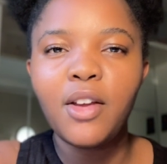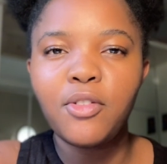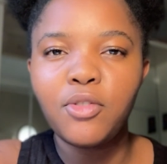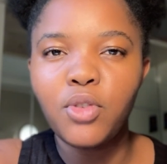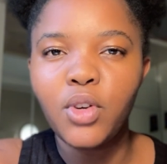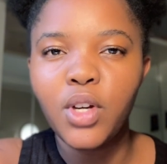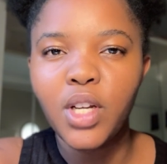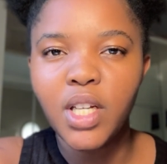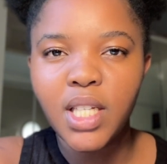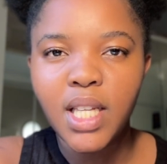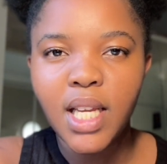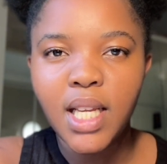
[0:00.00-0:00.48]

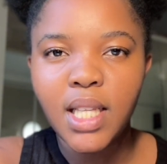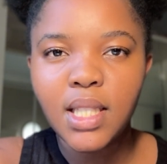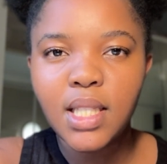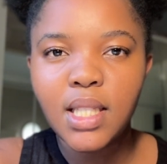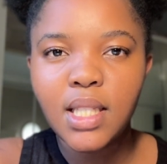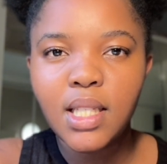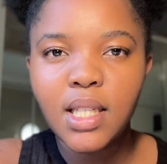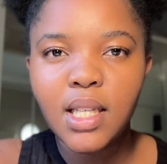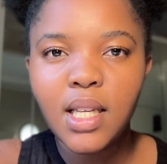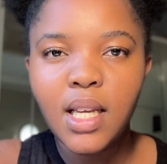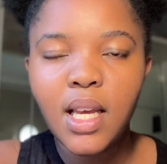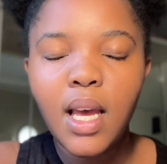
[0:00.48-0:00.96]
for a
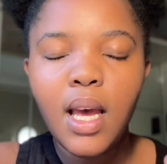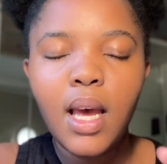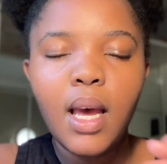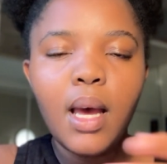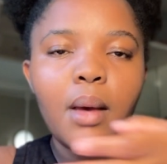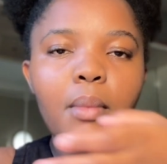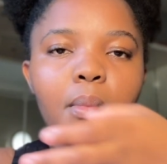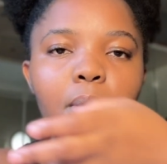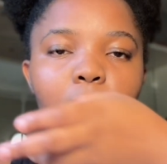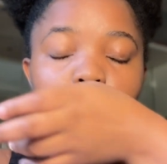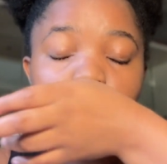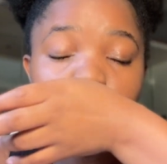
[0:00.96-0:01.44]
date,
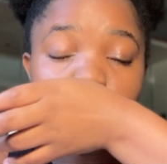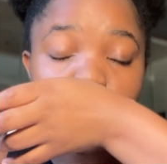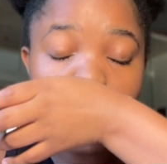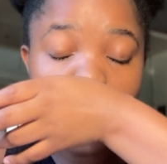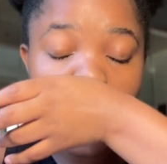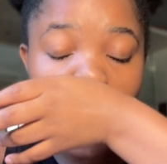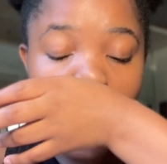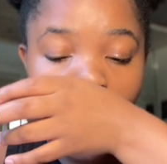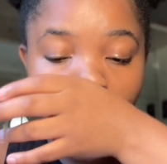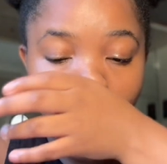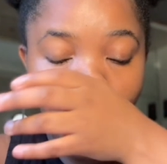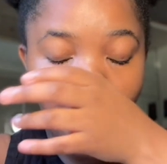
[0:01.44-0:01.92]
because
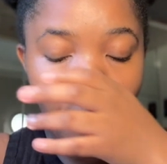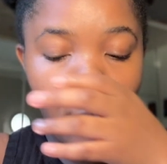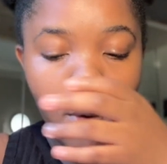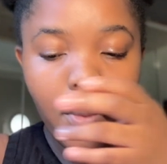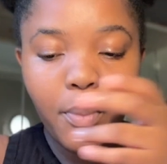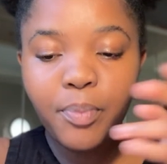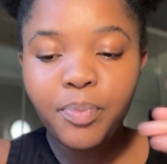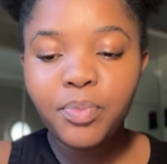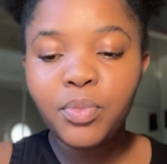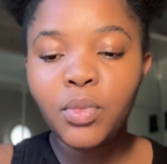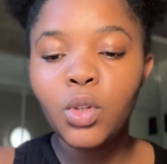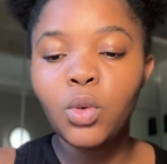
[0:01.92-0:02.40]
now
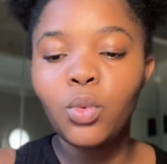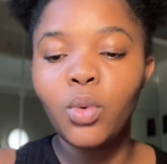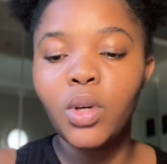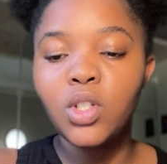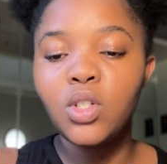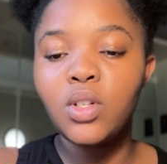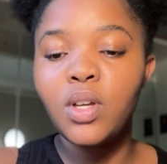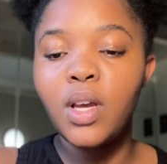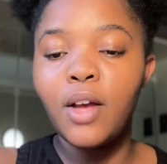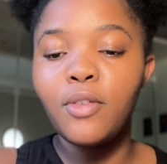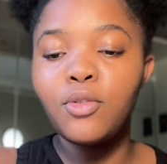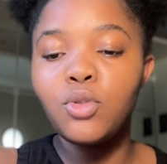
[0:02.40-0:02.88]

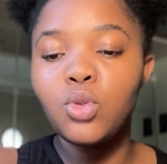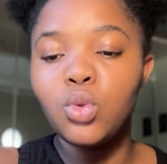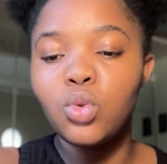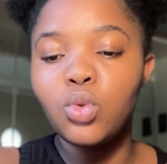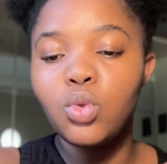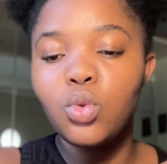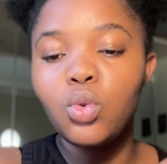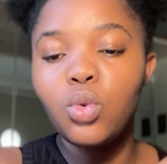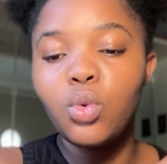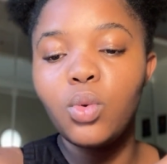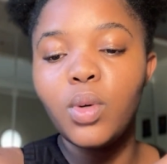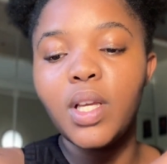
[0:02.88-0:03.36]
what you have to
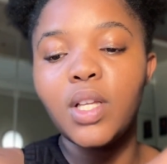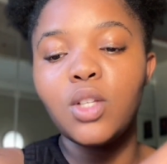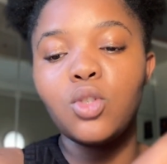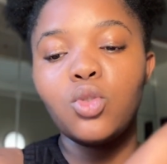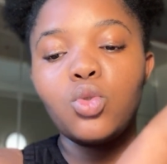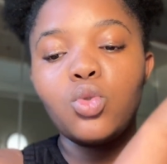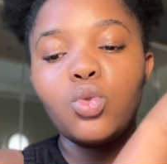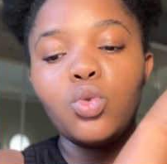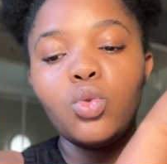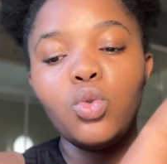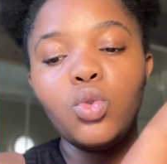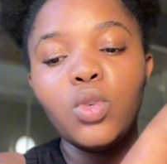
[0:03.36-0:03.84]
do
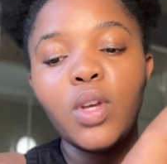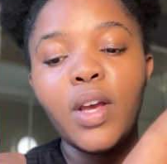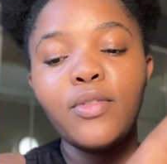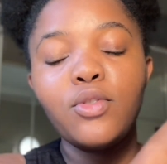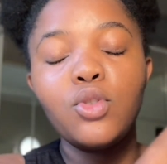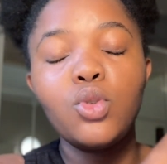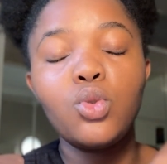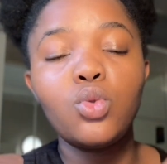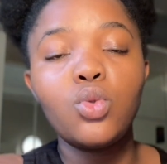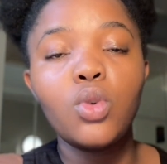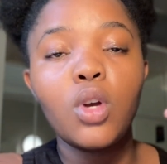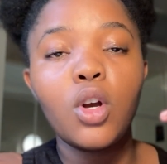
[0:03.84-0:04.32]
is you have
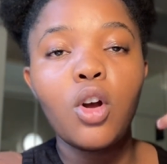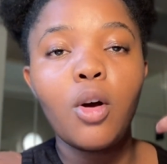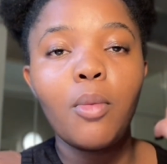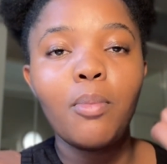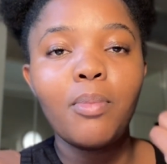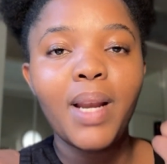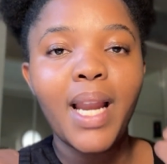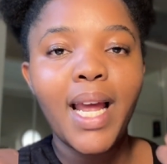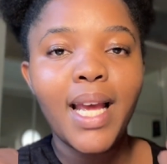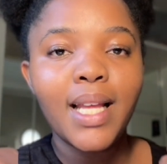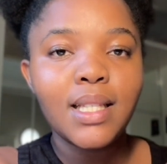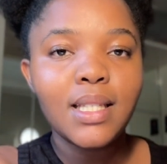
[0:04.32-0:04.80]
to do a
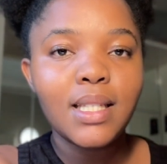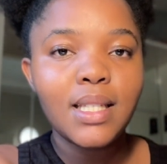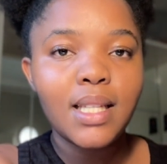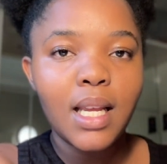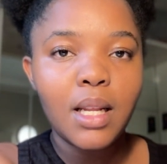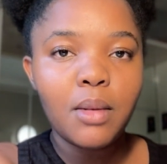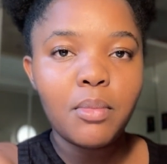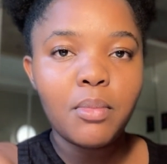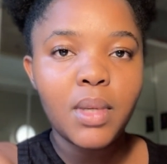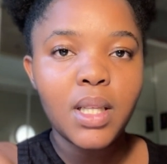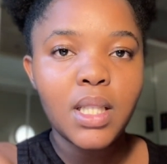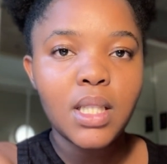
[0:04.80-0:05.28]
compliance
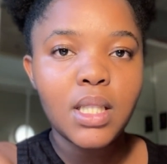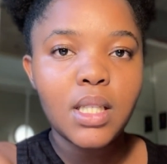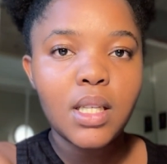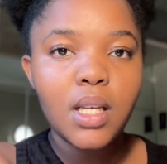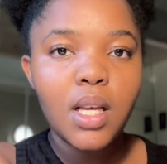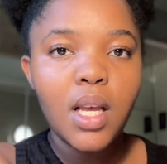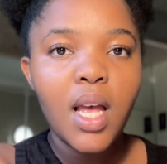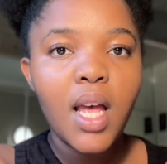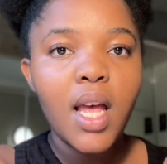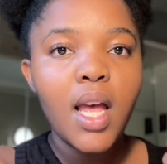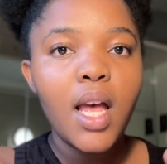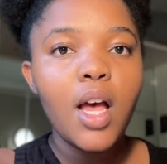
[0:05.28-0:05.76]
statement.
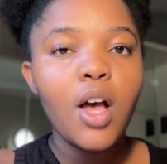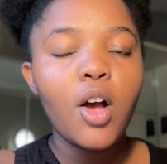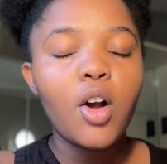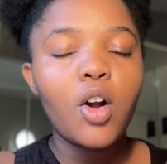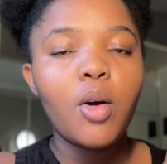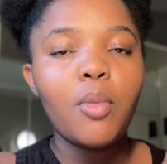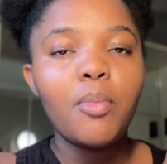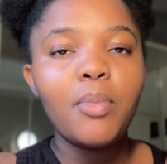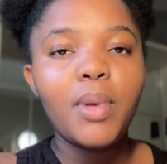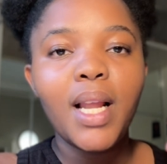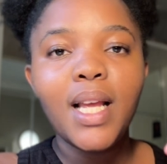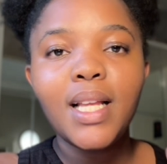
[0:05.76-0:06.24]
A
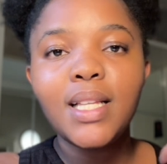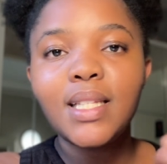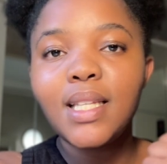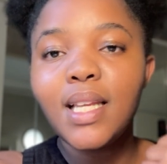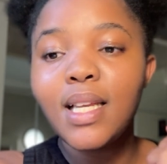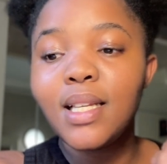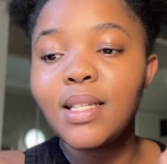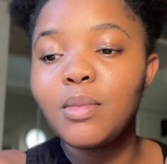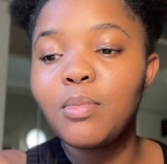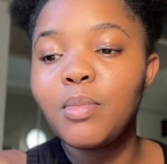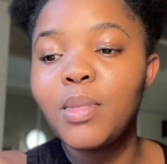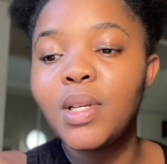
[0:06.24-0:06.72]
compliance
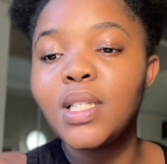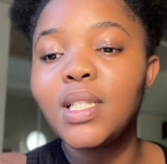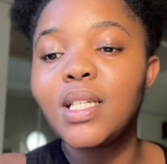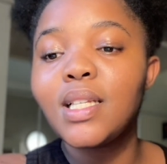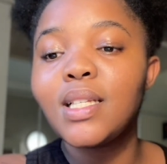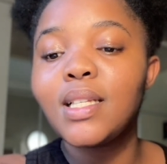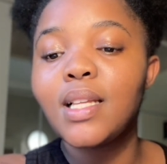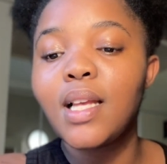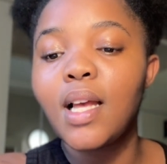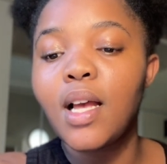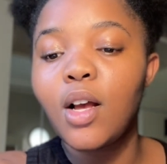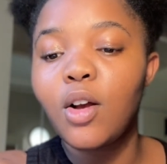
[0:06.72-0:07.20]
statement
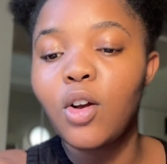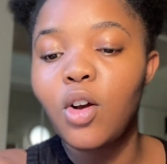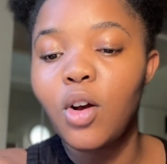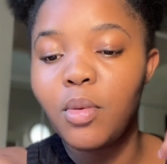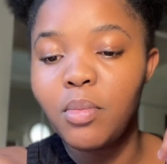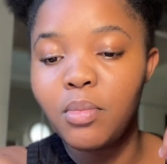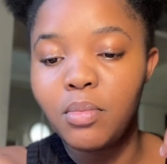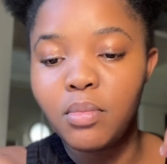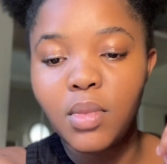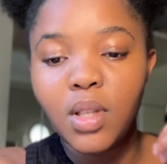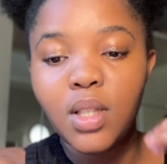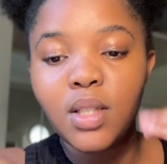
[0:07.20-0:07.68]
is
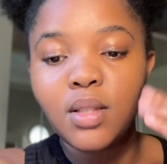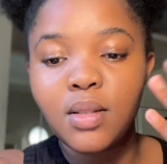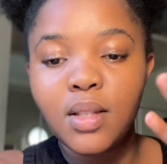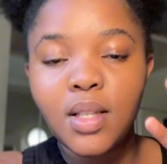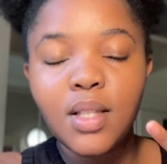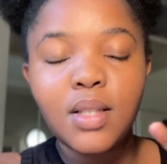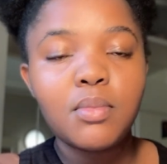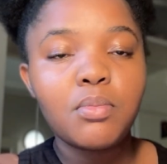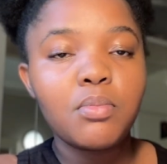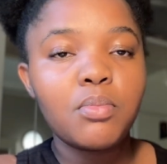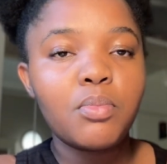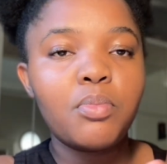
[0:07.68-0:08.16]

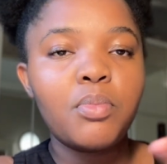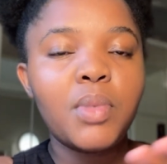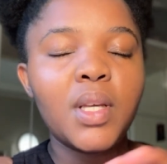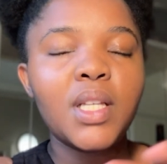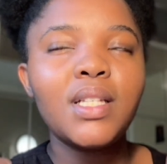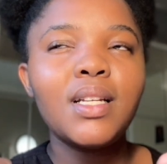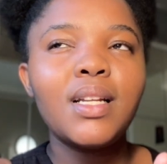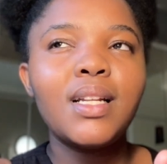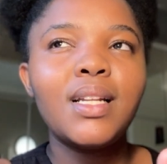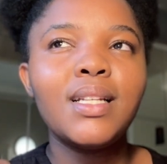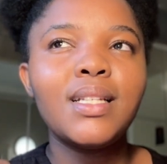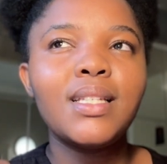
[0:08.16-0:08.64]
it's
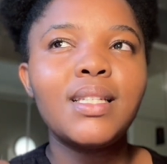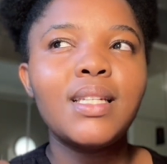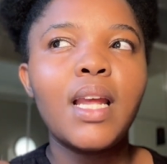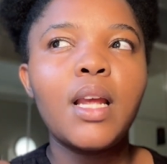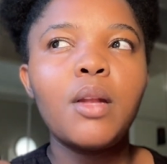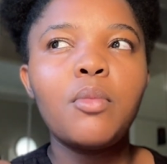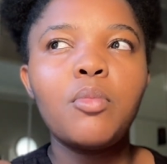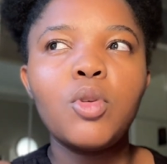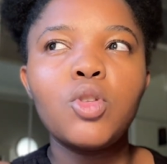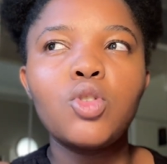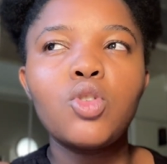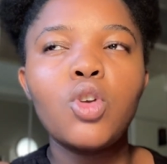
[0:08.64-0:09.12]
basically a
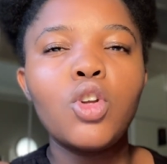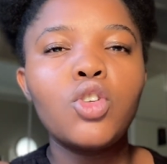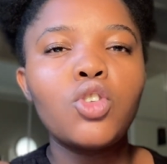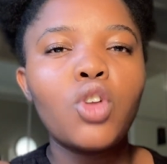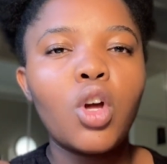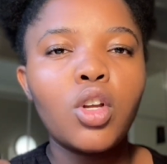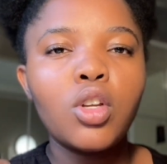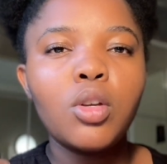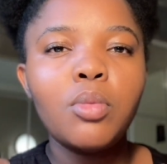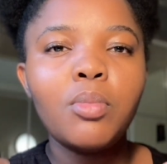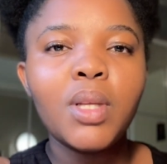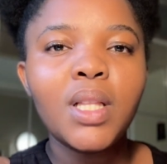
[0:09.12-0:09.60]
statement or a
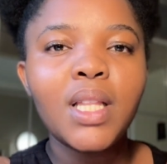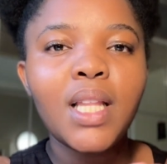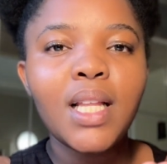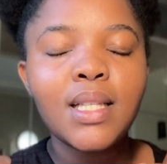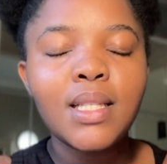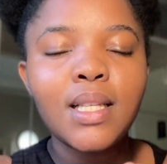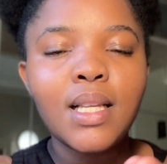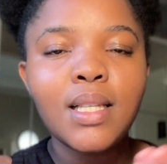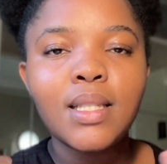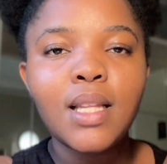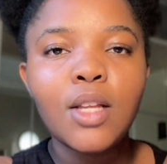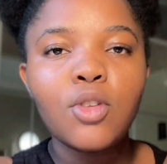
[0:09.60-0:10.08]
document that
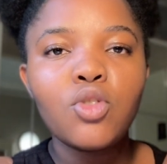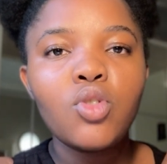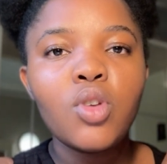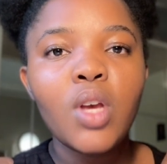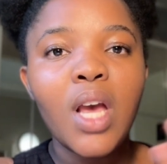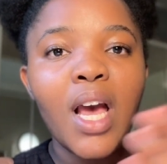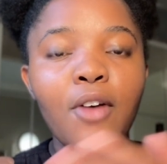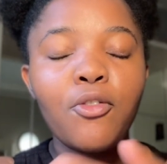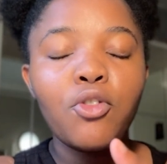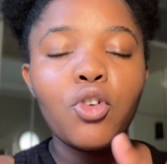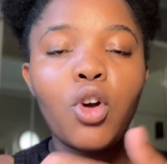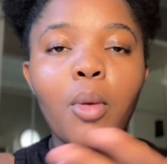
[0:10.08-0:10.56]
says that you
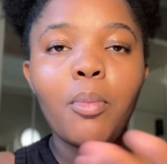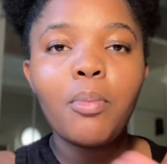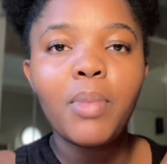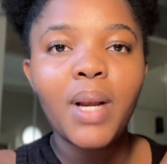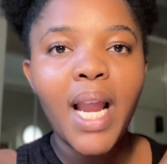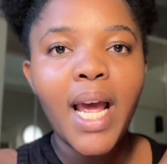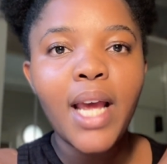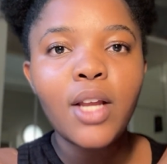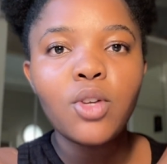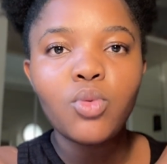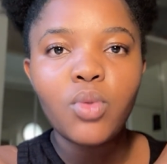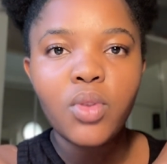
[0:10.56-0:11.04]
have
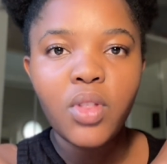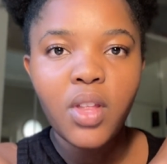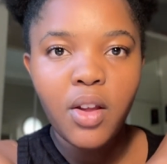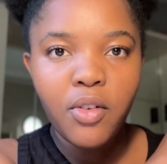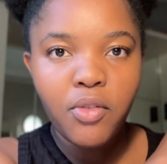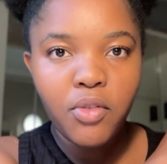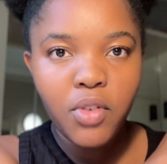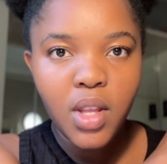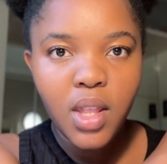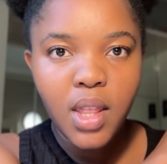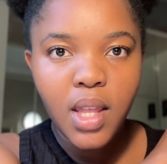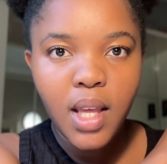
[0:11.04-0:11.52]
complied with
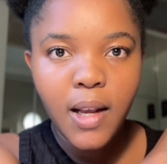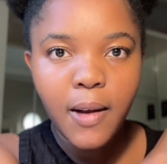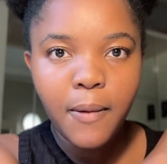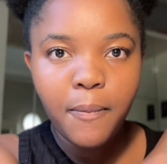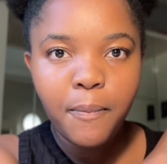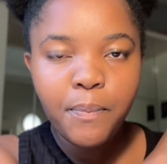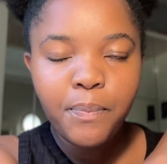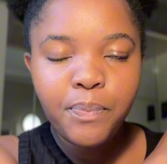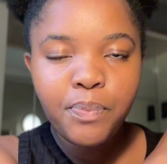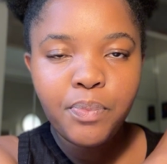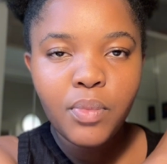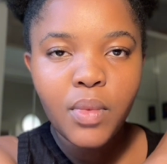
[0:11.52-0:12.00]
everything,
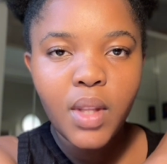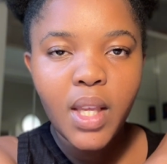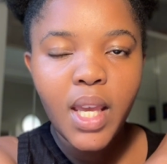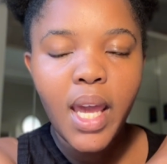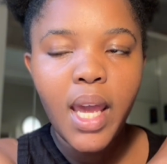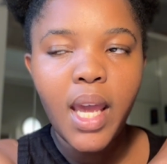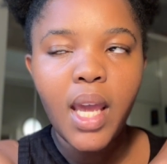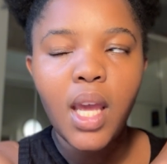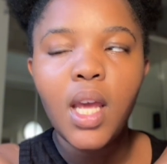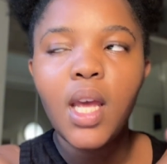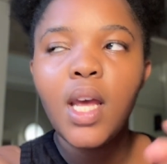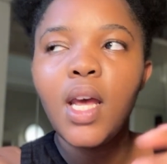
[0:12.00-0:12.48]

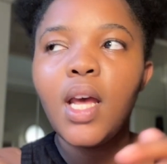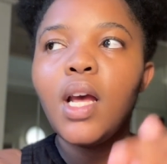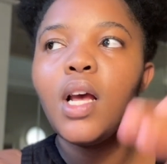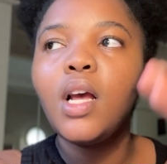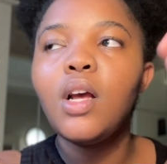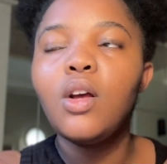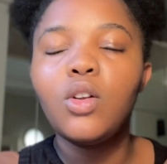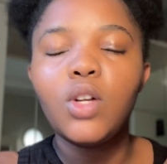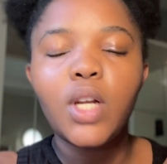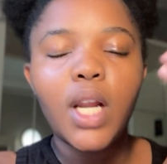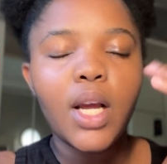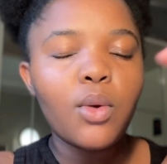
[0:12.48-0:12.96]
okay,
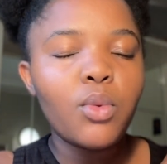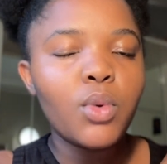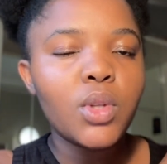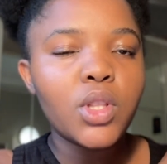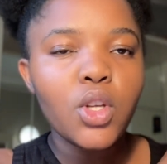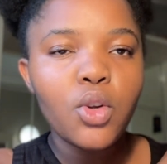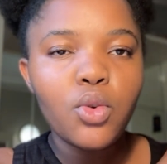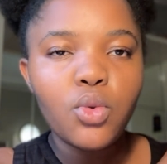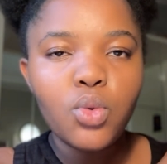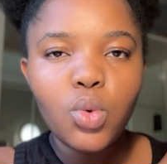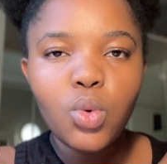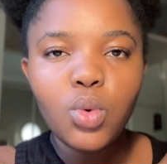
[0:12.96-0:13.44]
like with
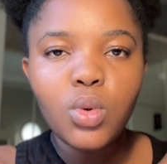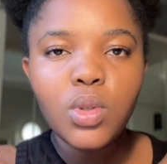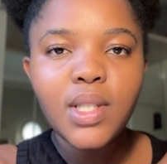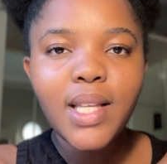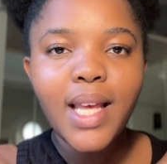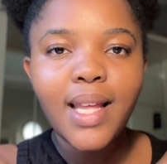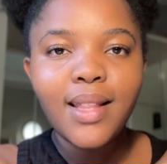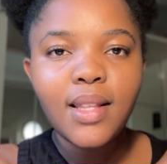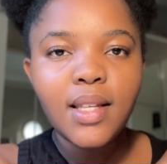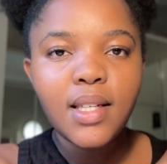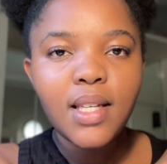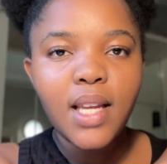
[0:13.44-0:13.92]
the rules
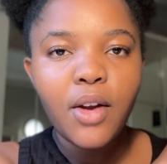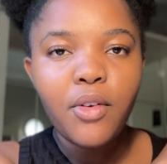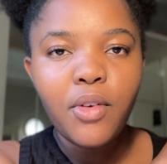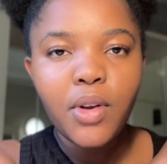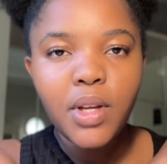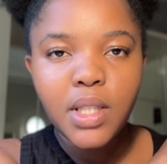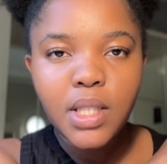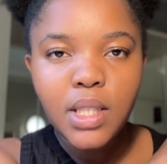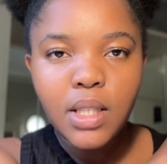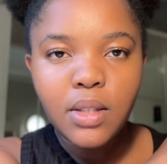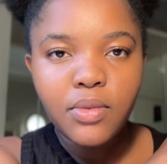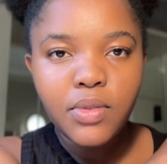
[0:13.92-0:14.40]
and the
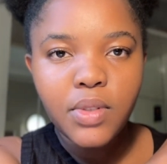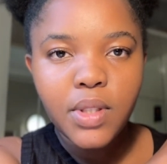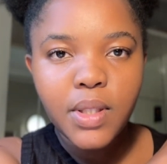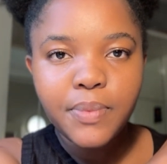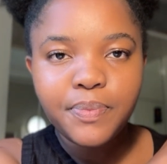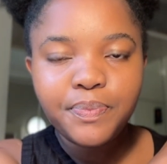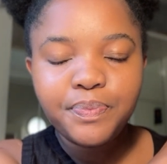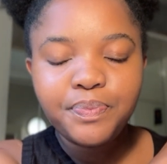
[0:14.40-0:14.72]
directives.